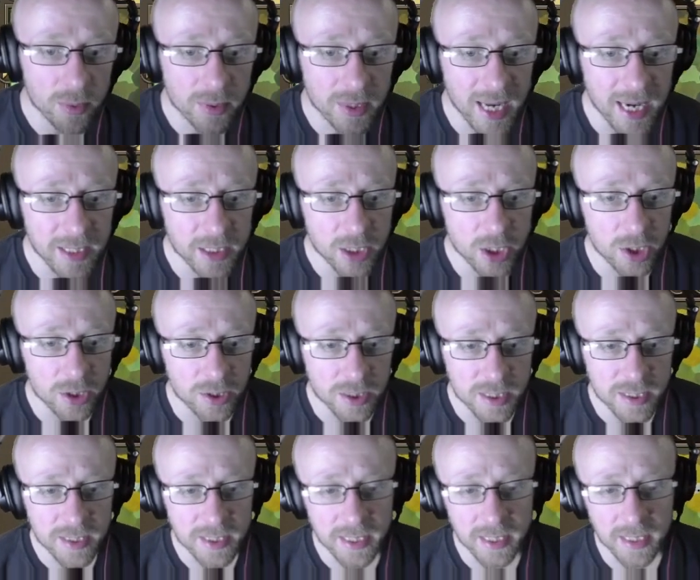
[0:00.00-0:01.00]
Land costs
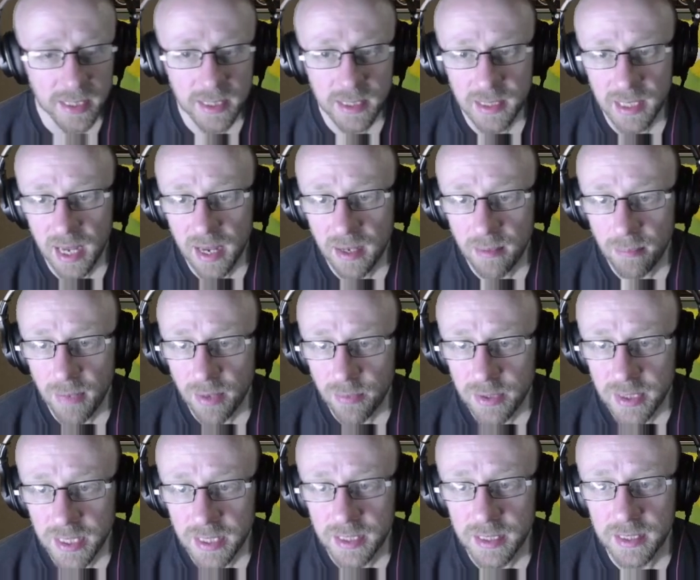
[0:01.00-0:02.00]
6 and
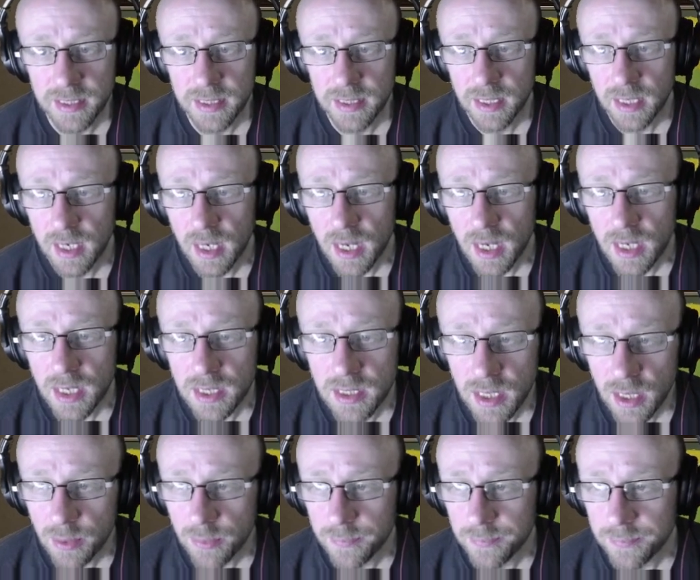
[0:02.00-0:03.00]
mountains. So.